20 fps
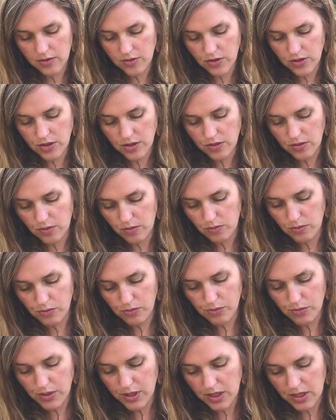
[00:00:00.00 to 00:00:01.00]
just
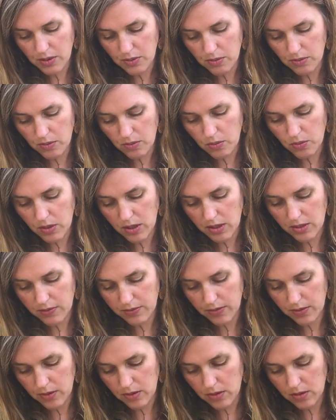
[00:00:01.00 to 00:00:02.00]
really
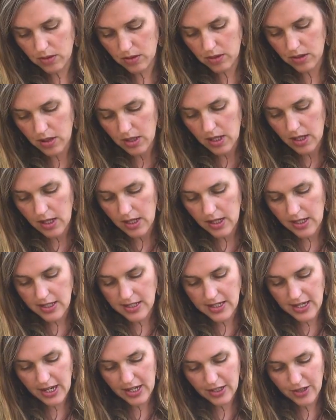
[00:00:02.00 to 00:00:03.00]
wonderful,
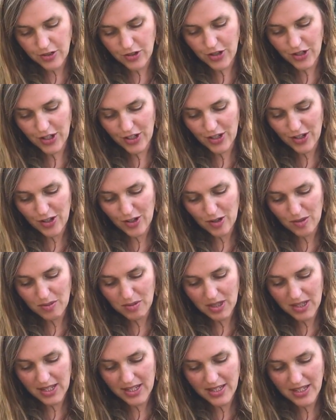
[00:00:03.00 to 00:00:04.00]
intelligent
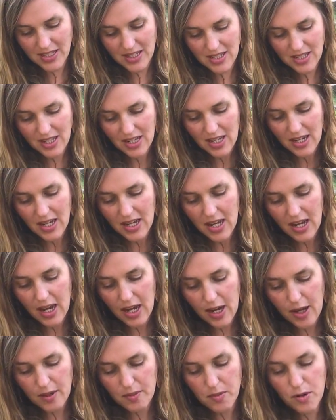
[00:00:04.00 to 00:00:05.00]
herbalist,
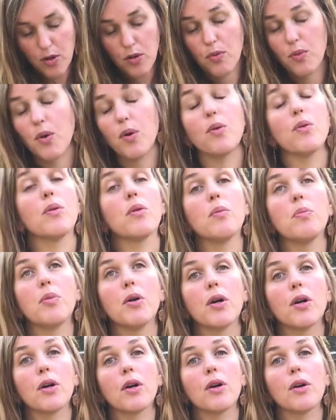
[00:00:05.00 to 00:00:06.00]
who wrote the
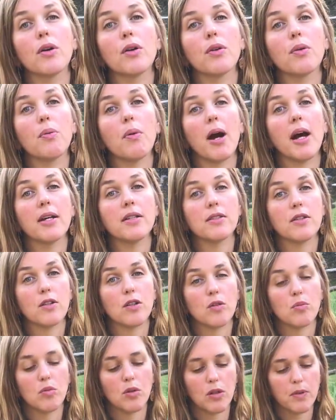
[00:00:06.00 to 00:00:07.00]
book Earthwise
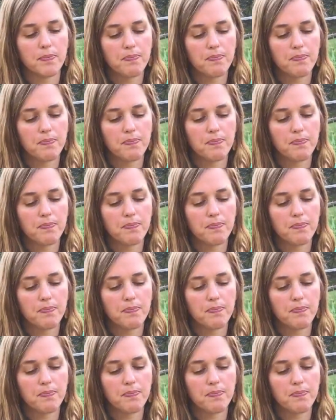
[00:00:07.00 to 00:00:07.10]
Herbal,